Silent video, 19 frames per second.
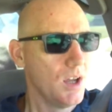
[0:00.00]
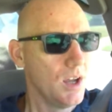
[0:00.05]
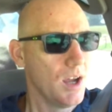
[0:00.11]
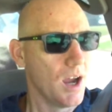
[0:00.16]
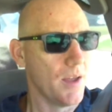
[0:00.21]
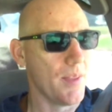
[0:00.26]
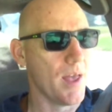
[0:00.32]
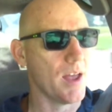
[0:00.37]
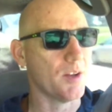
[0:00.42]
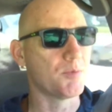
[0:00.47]

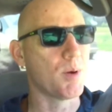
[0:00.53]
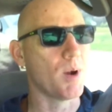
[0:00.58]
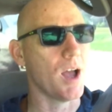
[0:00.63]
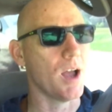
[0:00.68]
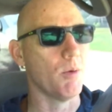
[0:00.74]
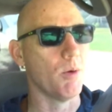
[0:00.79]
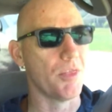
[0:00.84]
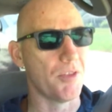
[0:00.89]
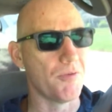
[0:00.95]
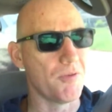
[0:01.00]
and that's
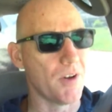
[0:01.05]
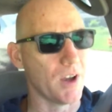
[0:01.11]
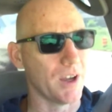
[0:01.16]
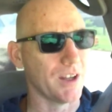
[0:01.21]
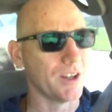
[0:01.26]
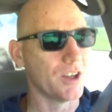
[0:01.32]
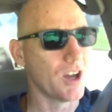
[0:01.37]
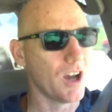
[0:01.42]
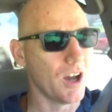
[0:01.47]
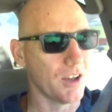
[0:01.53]
probably what the
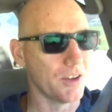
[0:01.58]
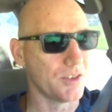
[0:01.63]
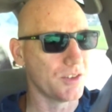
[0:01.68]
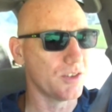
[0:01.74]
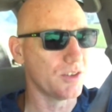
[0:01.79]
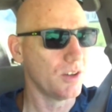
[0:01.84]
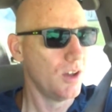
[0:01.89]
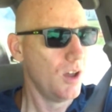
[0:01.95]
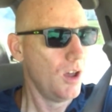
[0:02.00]
fucking costs